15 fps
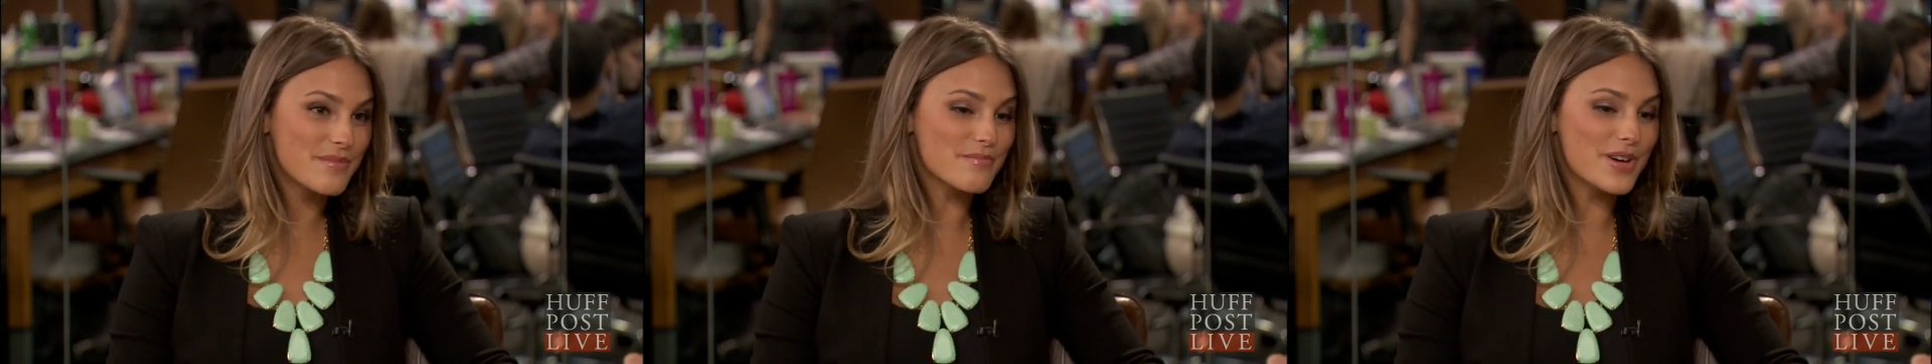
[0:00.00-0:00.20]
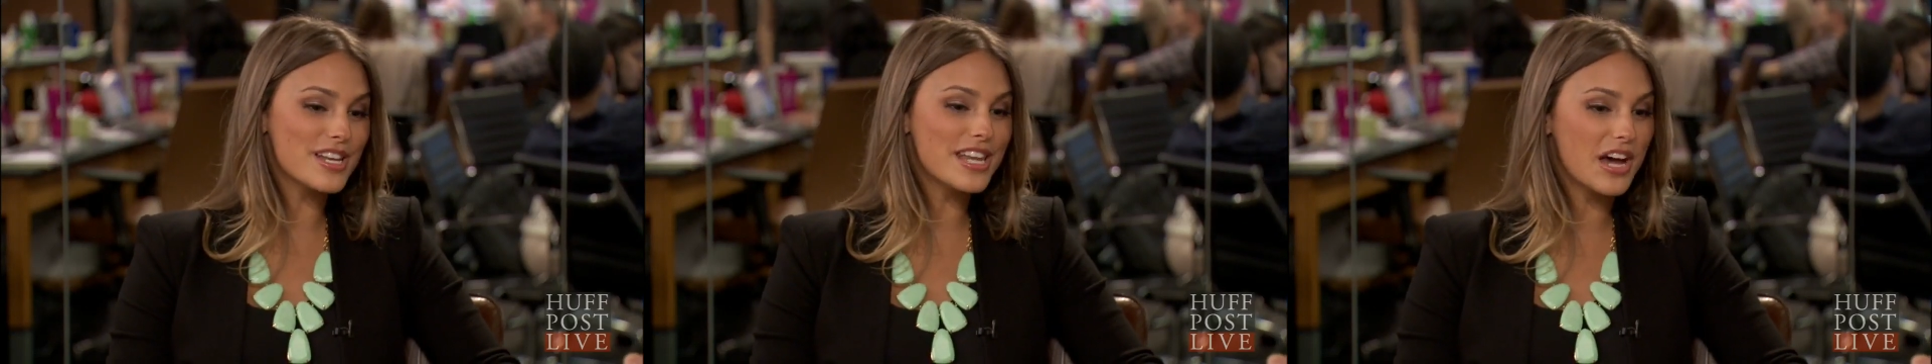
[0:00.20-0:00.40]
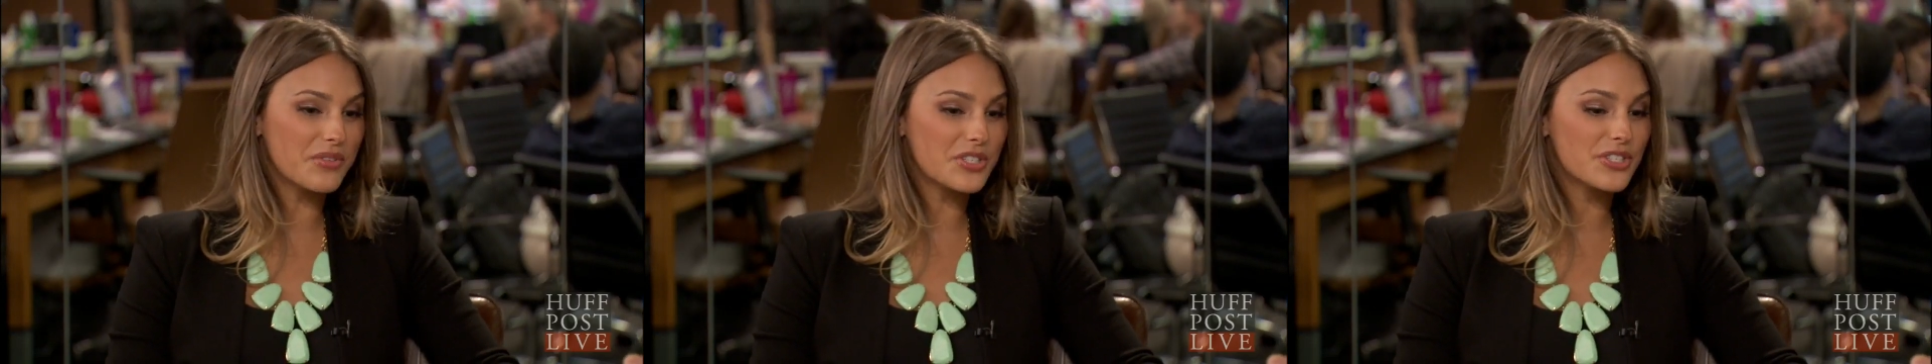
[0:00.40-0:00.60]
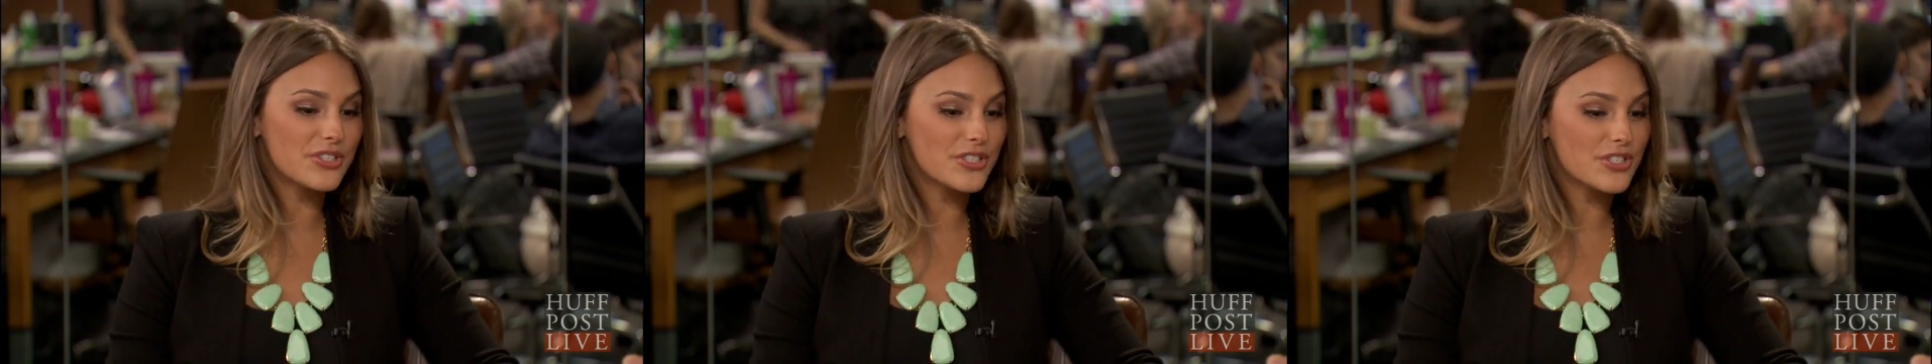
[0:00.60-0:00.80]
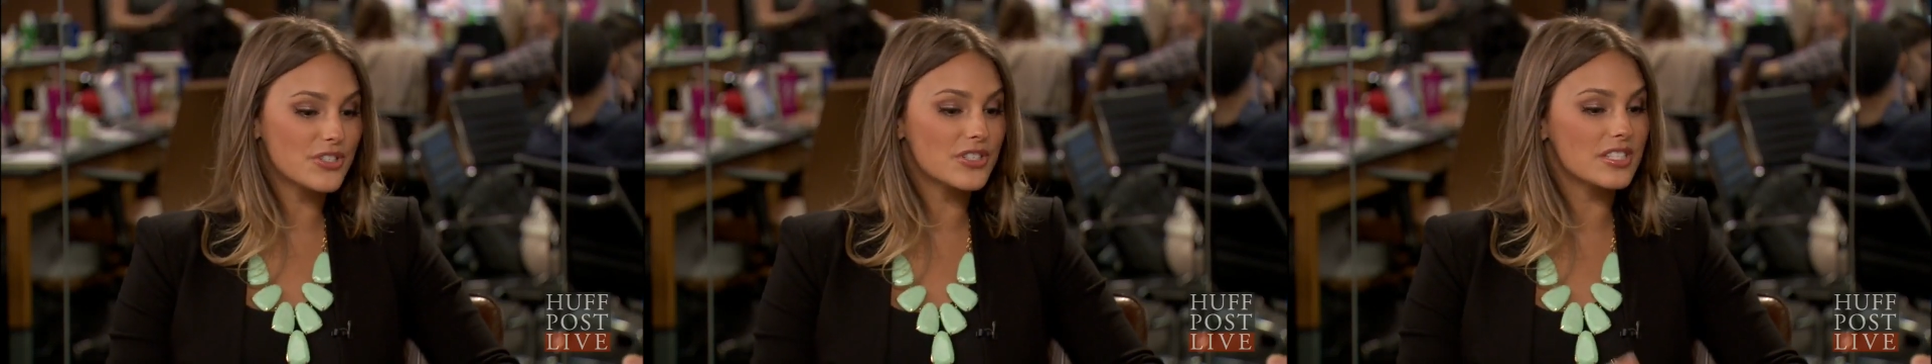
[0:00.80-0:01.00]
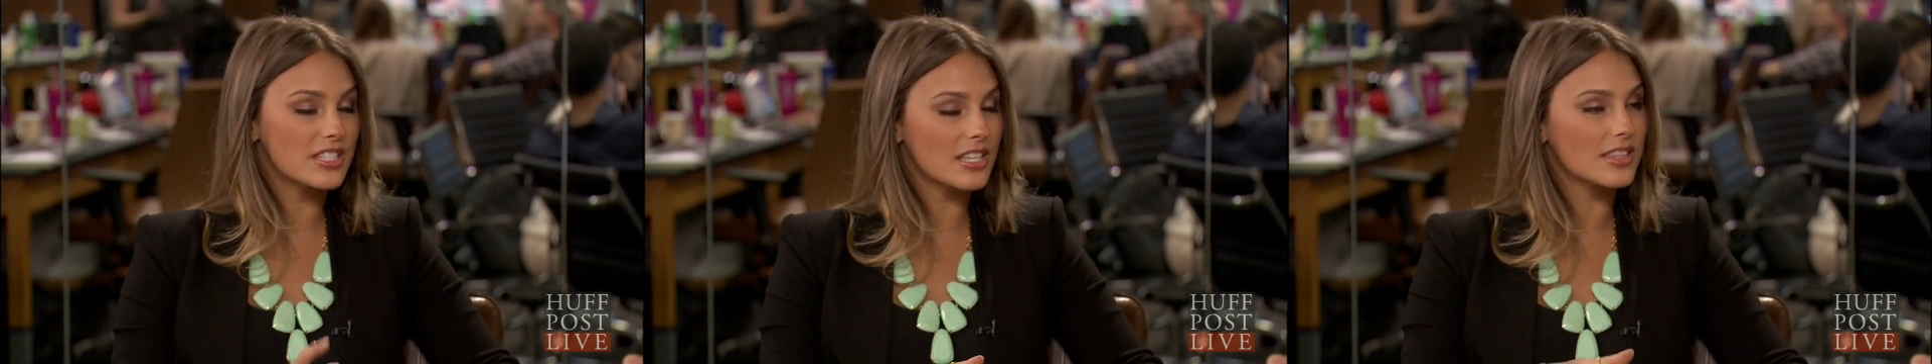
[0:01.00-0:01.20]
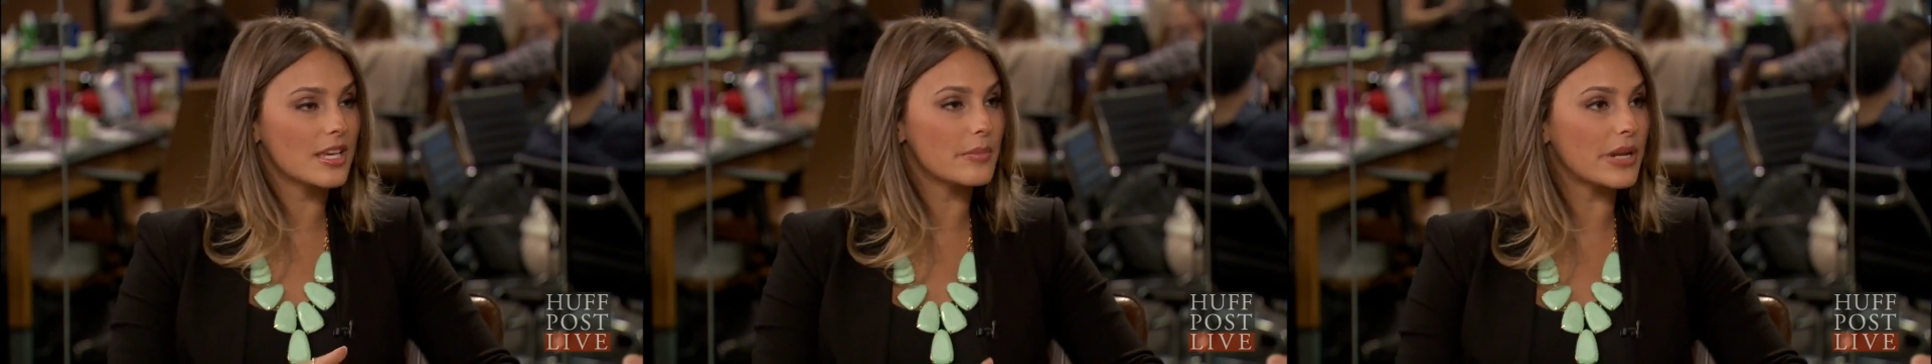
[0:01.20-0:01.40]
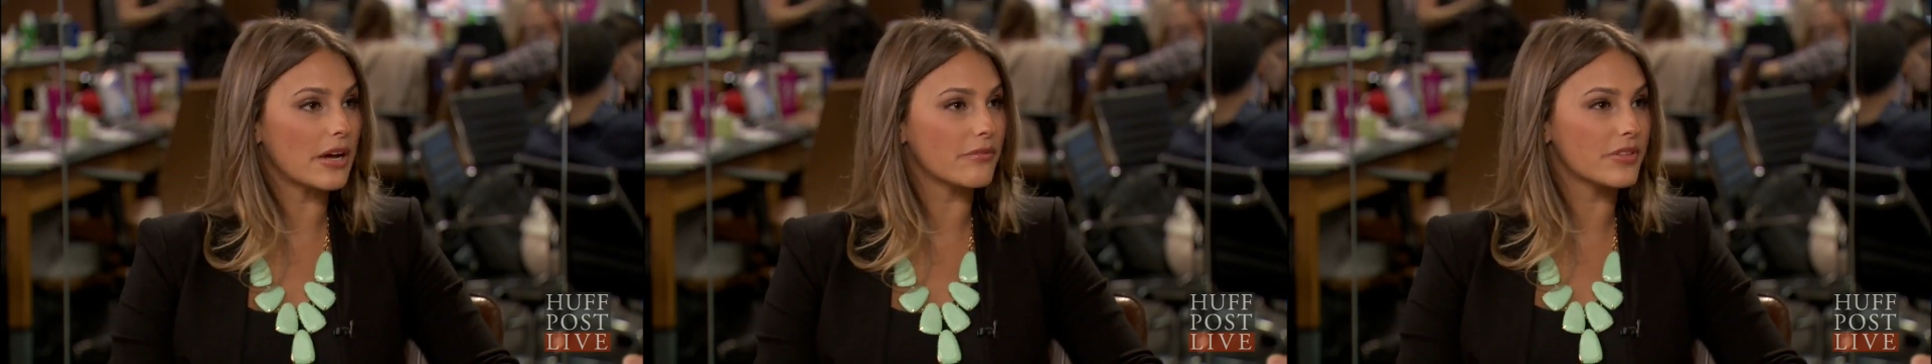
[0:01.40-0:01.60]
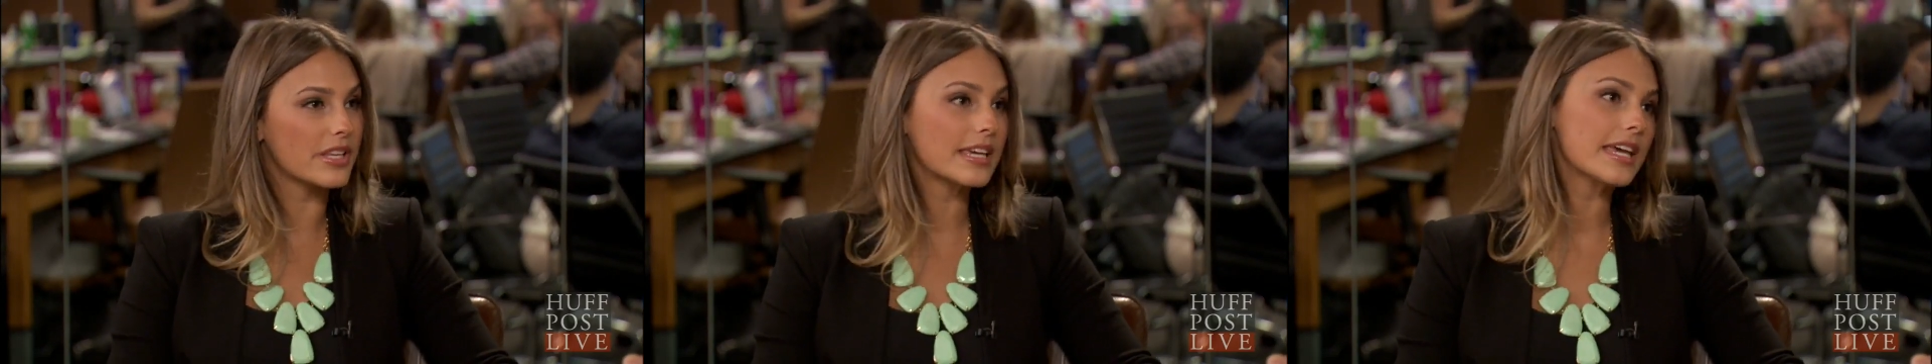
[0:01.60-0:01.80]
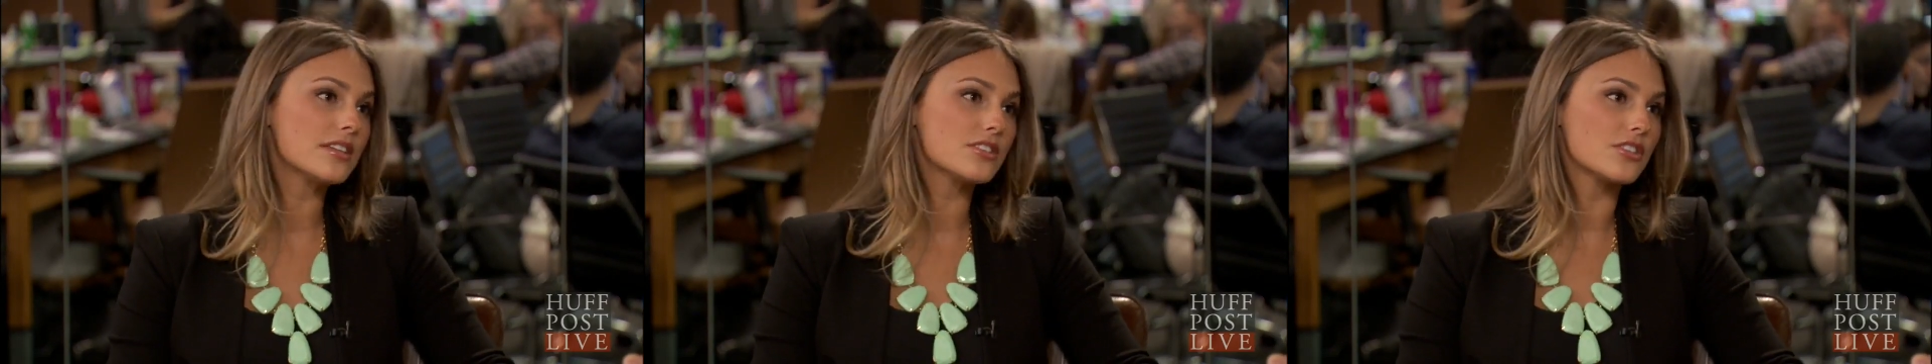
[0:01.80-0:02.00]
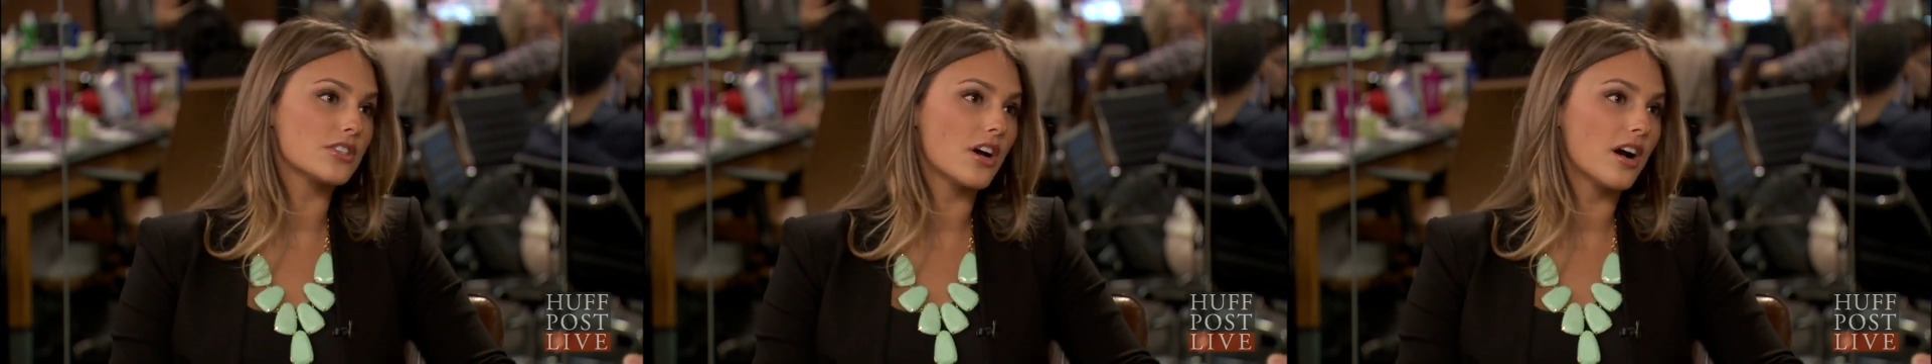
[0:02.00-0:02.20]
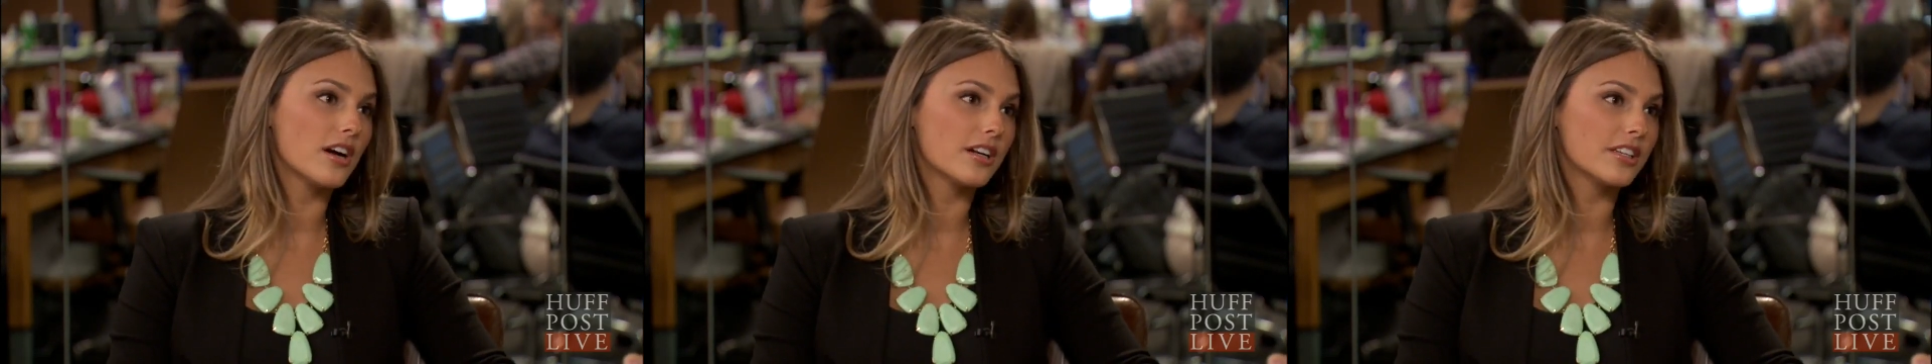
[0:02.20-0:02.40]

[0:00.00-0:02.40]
But now it's your turn to sit them down for the cancer talk.